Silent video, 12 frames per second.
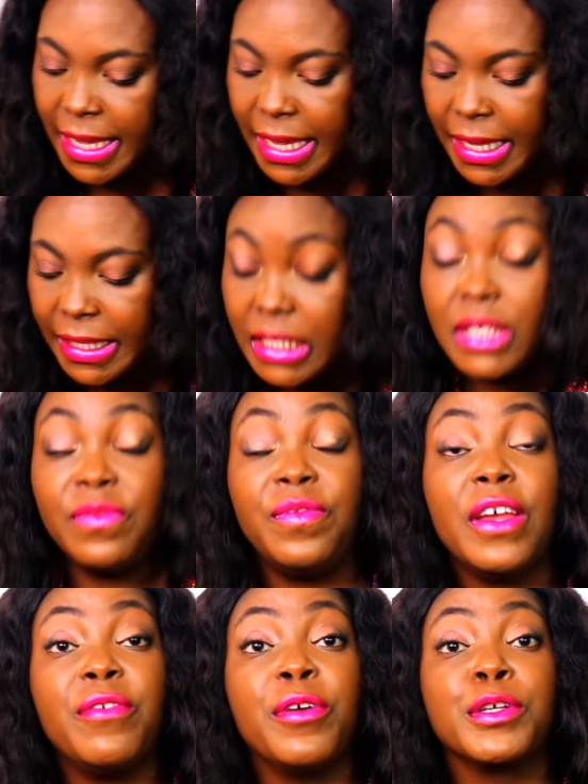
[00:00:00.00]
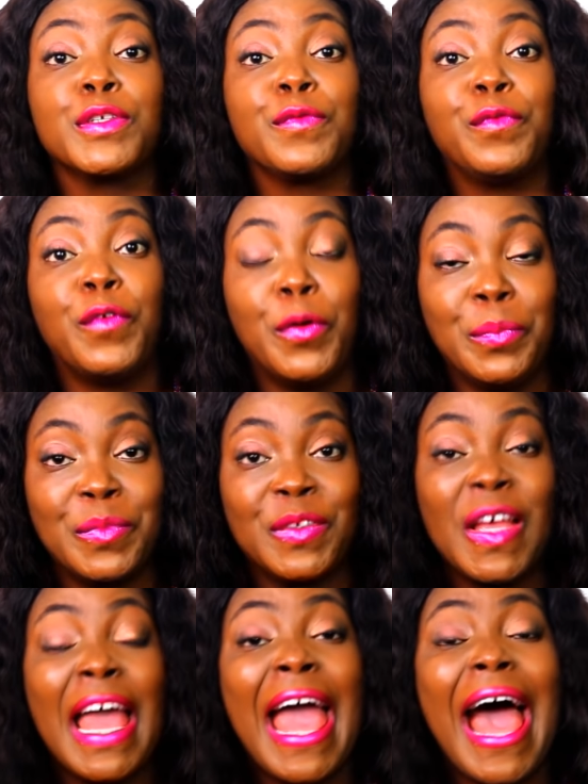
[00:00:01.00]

in its various forms.